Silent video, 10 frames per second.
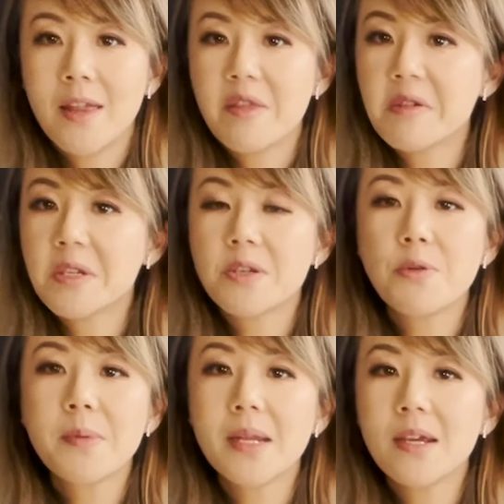There's
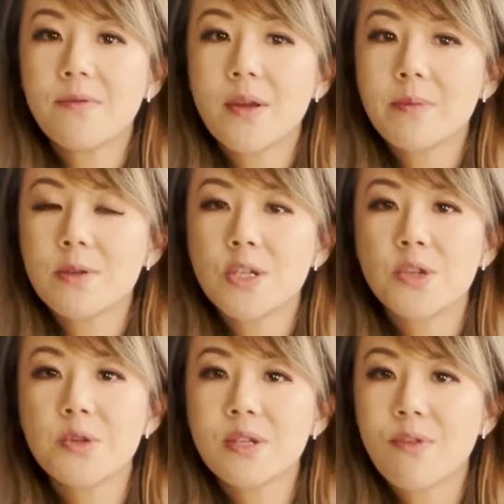so many of them to
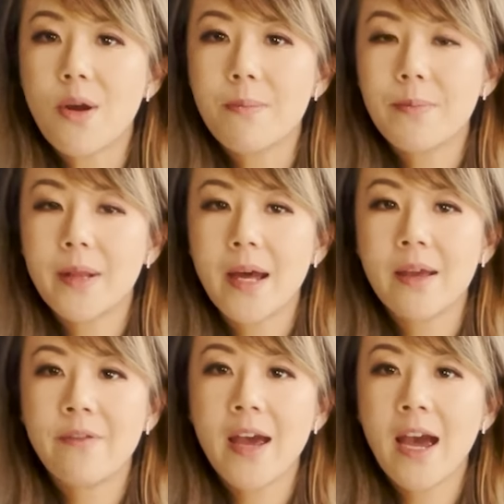choose from,
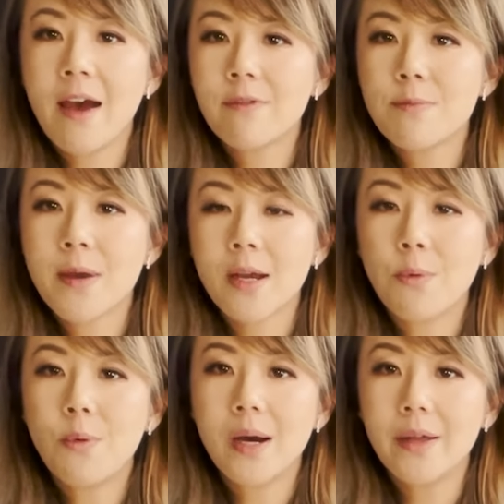but if I have to pick
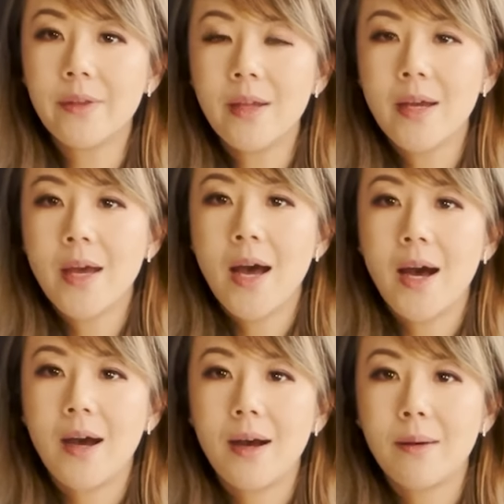one,
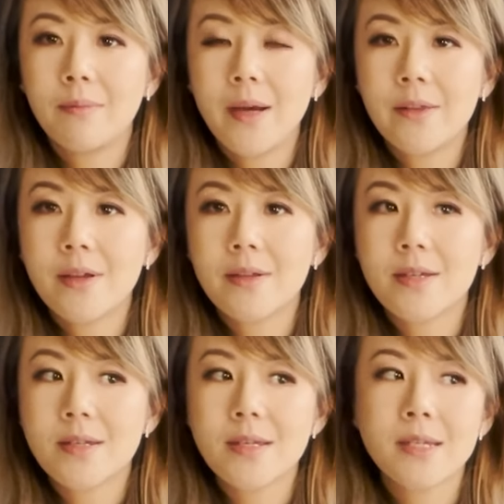I think
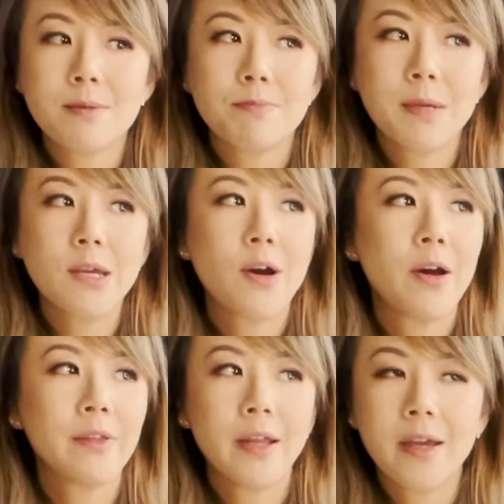this is
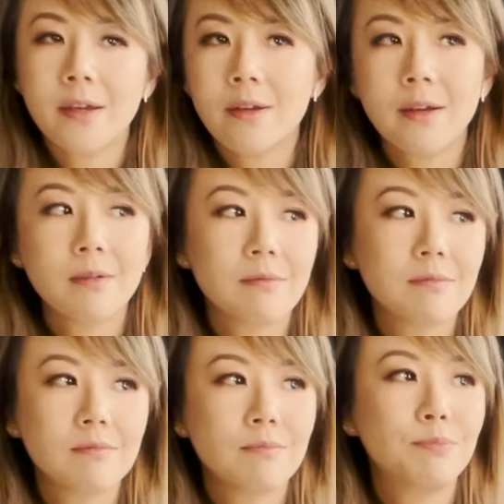beyond
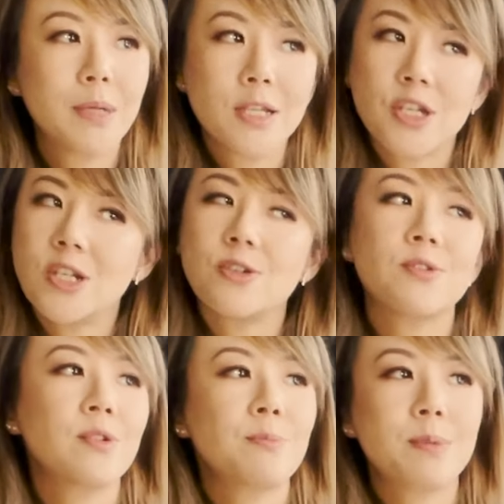budget
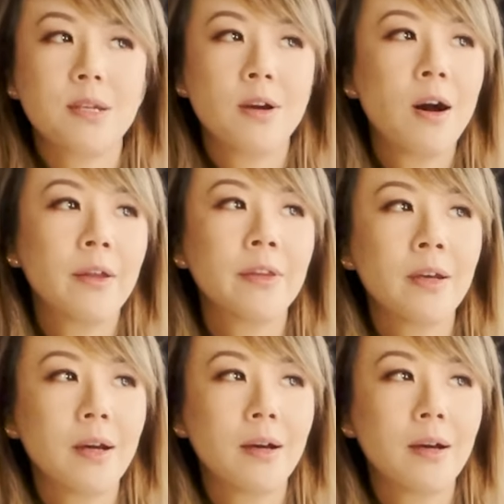or beyond